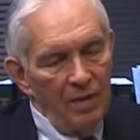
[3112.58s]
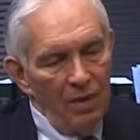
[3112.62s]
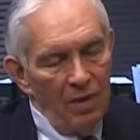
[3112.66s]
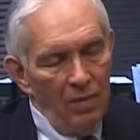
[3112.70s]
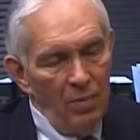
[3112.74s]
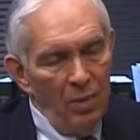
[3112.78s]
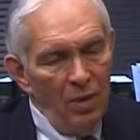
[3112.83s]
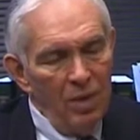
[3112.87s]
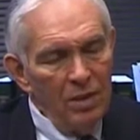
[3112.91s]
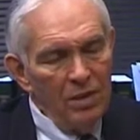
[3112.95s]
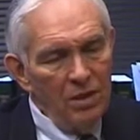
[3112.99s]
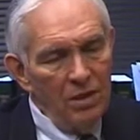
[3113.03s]

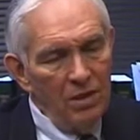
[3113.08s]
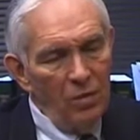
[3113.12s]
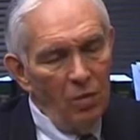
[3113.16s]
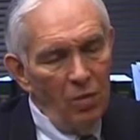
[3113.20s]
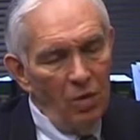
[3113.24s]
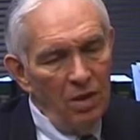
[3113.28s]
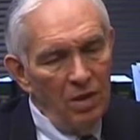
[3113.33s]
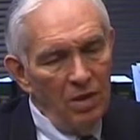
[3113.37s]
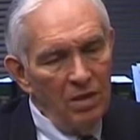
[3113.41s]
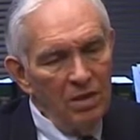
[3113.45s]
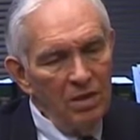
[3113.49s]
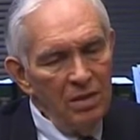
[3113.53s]
president
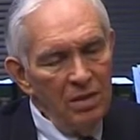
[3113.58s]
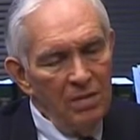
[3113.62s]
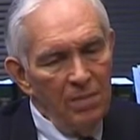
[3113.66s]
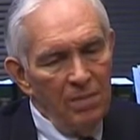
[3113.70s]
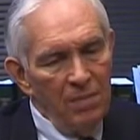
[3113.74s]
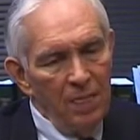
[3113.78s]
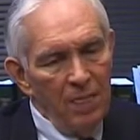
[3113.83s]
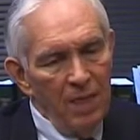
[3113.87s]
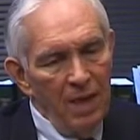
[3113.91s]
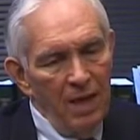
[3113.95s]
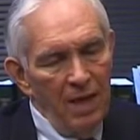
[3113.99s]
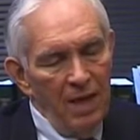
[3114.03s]
was,
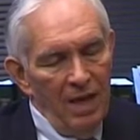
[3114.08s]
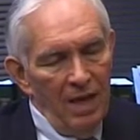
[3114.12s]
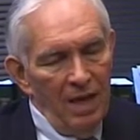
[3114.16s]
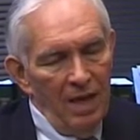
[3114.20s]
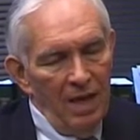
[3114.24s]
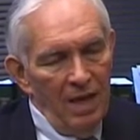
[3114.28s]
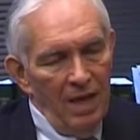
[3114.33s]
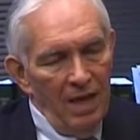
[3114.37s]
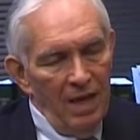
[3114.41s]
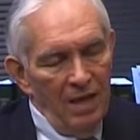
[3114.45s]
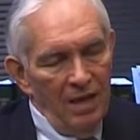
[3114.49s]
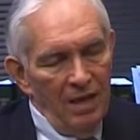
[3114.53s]

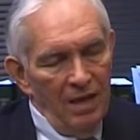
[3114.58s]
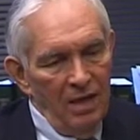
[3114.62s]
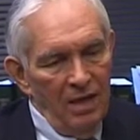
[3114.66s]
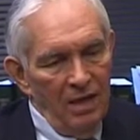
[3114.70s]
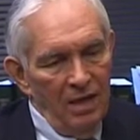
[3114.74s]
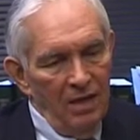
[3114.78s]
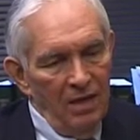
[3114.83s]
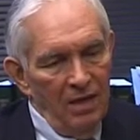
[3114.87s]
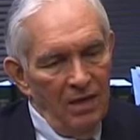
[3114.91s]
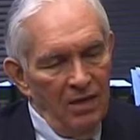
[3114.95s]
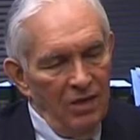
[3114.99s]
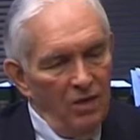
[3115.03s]
and
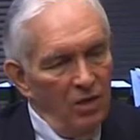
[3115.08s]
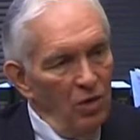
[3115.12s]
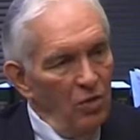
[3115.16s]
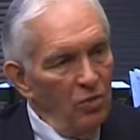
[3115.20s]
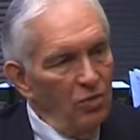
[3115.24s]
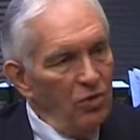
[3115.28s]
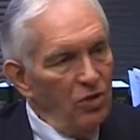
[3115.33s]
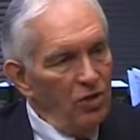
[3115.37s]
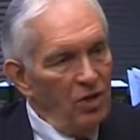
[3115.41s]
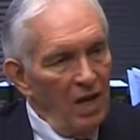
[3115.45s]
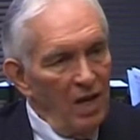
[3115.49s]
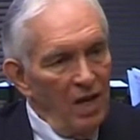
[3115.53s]
no
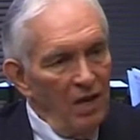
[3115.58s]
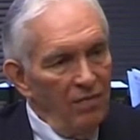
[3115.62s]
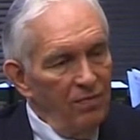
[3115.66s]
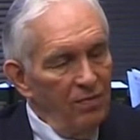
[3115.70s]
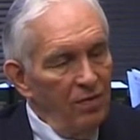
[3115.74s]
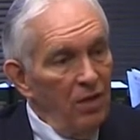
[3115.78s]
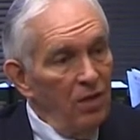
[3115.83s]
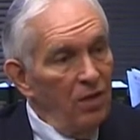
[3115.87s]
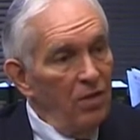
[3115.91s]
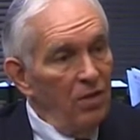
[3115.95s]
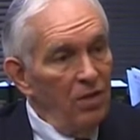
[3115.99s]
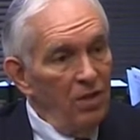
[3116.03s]
staff
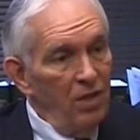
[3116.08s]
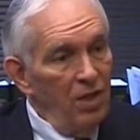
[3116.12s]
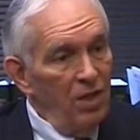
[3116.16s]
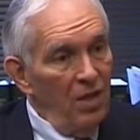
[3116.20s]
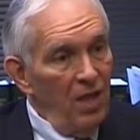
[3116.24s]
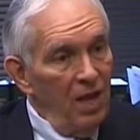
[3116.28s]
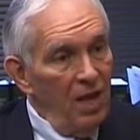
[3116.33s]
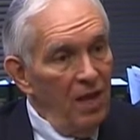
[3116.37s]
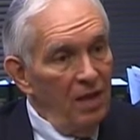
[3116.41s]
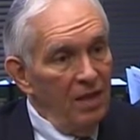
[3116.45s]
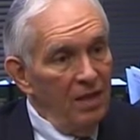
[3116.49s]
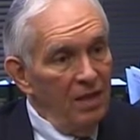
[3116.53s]
other than
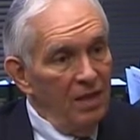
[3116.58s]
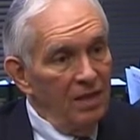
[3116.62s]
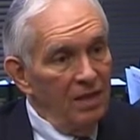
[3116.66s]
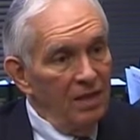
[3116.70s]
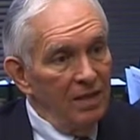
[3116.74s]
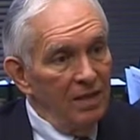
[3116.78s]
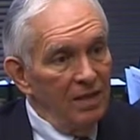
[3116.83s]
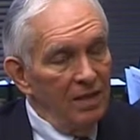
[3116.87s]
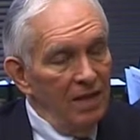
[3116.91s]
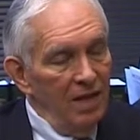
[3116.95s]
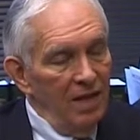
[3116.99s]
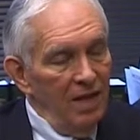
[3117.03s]
that,
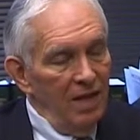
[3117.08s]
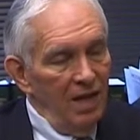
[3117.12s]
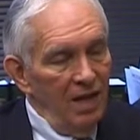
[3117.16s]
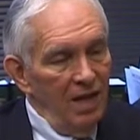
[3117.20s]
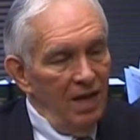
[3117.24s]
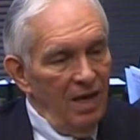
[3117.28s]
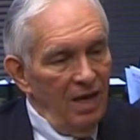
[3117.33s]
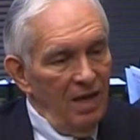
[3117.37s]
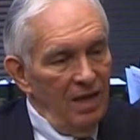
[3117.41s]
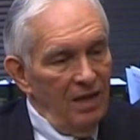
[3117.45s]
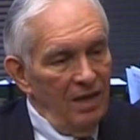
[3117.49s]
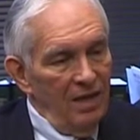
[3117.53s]

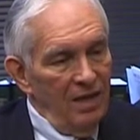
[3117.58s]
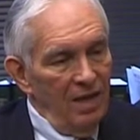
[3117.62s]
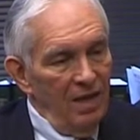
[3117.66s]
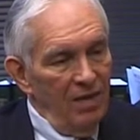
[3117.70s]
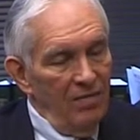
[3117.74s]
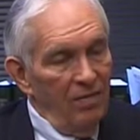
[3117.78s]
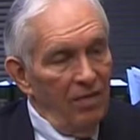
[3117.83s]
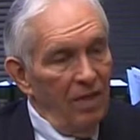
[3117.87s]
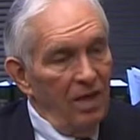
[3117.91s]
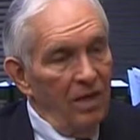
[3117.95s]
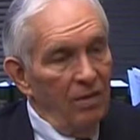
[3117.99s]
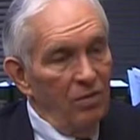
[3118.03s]
and
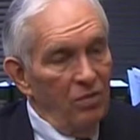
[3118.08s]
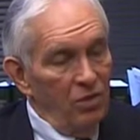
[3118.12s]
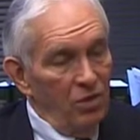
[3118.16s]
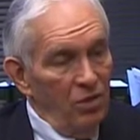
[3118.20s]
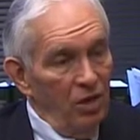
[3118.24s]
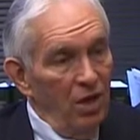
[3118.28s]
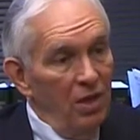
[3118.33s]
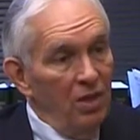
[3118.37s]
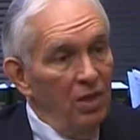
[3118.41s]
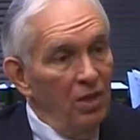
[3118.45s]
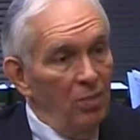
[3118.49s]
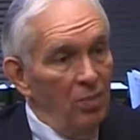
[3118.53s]
everything was
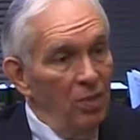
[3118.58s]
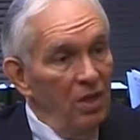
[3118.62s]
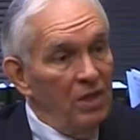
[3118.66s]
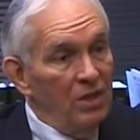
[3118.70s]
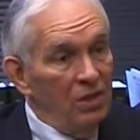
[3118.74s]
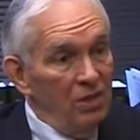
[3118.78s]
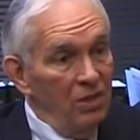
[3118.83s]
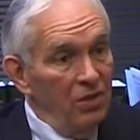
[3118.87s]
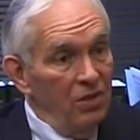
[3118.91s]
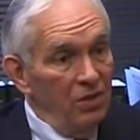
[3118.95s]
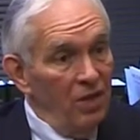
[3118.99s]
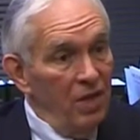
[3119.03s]
done. The
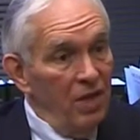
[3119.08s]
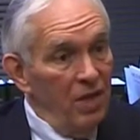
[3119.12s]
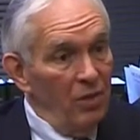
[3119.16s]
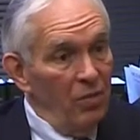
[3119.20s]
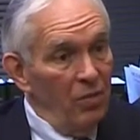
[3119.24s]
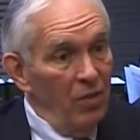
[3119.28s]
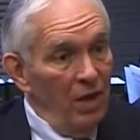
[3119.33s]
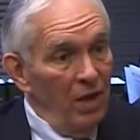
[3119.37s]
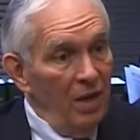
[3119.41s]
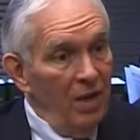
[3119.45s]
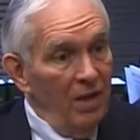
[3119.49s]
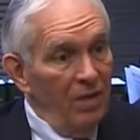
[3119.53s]
president did
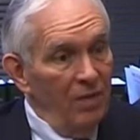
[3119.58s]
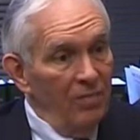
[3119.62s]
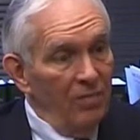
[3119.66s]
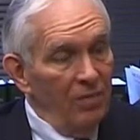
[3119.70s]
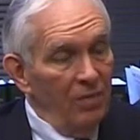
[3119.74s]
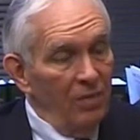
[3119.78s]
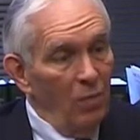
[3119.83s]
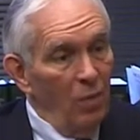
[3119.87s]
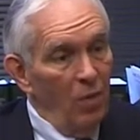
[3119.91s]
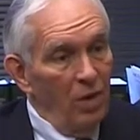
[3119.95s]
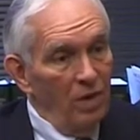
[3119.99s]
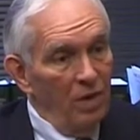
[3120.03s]
really
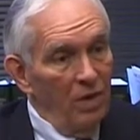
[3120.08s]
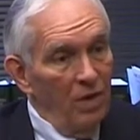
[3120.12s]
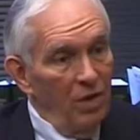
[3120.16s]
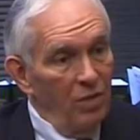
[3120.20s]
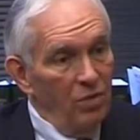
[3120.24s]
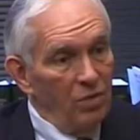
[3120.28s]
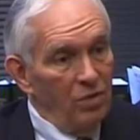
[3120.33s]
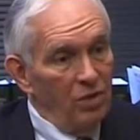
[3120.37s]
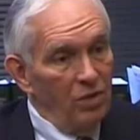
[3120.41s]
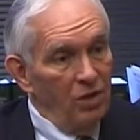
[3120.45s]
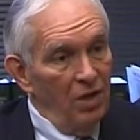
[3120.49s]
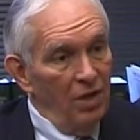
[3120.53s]
what little
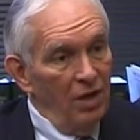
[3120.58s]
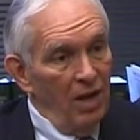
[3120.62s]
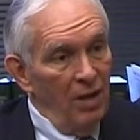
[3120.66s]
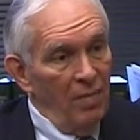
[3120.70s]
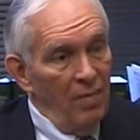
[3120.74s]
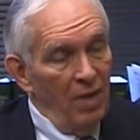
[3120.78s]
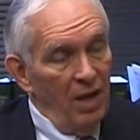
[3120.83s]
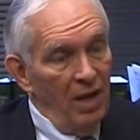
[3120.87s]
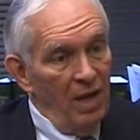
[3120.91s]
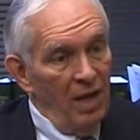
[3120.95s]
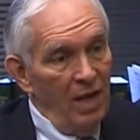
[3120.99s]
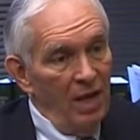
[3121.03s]
was done. I
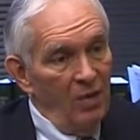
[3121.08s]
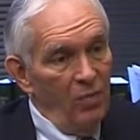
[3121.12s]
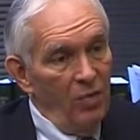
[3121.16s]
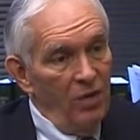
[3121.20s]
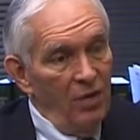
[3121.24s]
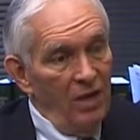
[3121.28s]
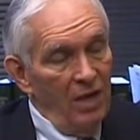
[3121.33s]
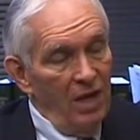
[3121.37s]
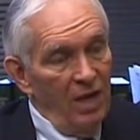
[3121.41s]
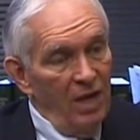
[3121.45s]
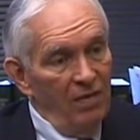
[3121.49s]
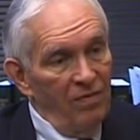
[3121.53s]
might add, we
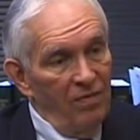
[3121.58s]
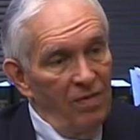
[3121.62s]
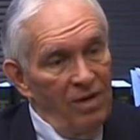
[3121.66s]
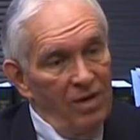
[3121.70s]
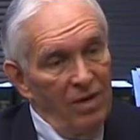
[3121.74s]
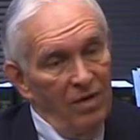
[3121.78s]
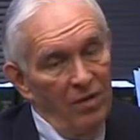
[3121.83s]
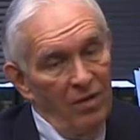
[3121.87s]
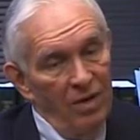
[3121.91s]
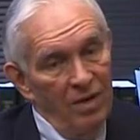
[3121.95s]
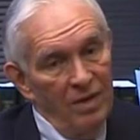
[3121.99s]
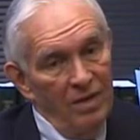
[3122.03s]
didn't have
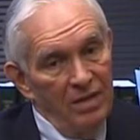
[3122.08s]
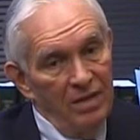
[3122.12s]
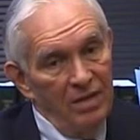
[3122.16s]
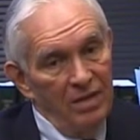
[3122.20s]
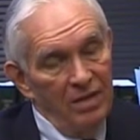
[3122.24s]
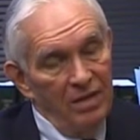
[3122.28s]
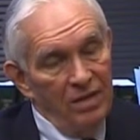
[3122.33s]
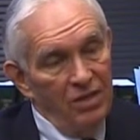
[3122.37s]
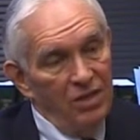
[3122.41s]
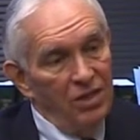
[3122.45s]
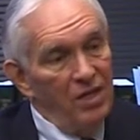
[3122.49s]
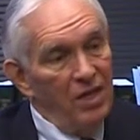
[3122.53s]
any great
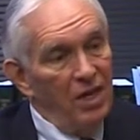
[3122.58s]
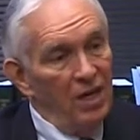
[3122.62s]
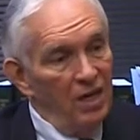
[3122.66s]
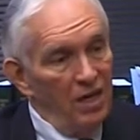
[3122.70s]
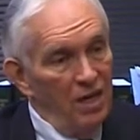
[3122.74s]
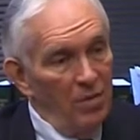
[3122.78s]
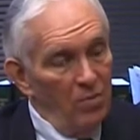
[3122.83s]
CLE